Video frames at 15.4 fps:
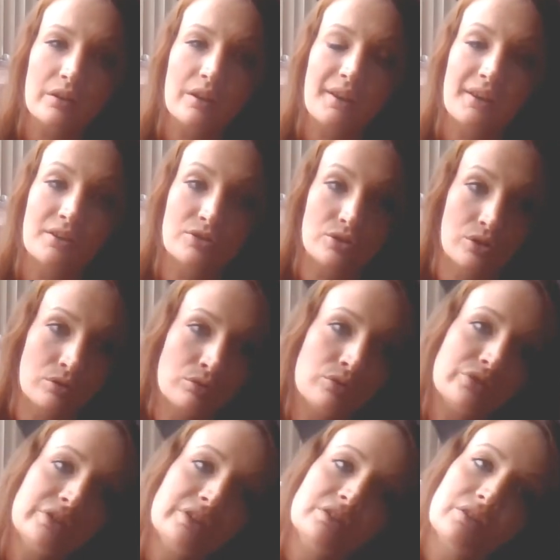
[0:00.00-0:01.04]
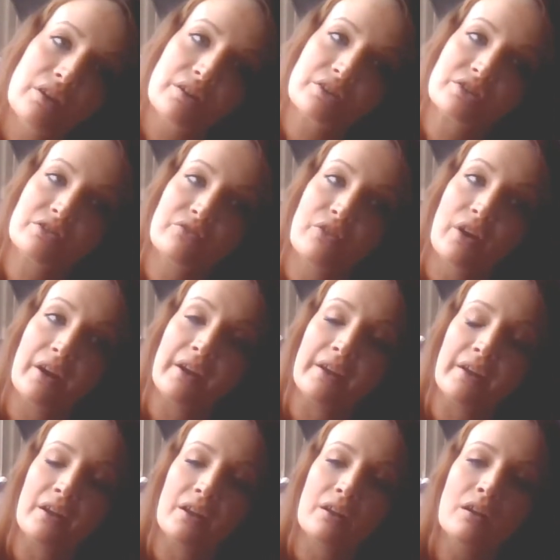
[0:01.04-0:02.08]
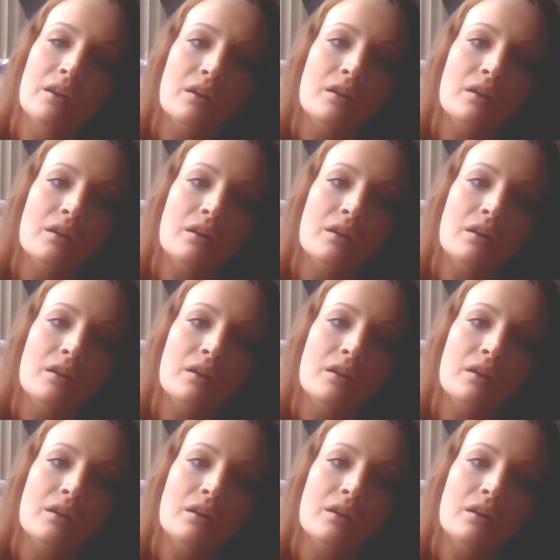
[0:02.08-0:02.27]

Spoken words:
internal detoxifying